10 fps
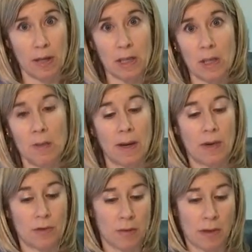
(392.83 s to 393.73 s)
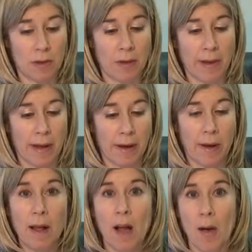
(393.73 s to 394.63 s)
Jason's been instrumental
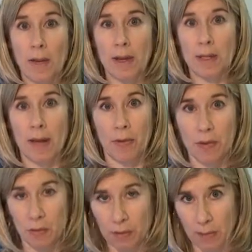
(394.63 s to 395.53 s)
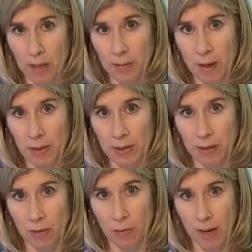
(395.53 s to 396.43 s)
in helping us get the social media
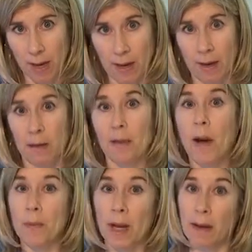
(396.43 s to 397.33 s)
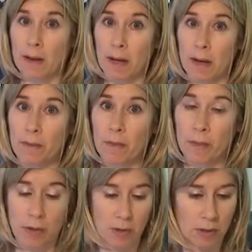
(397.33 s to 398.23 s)
policy underway and updating the
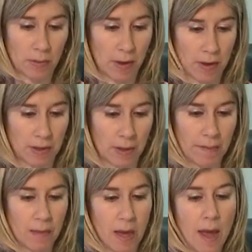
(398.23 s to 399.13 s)
computer use policy.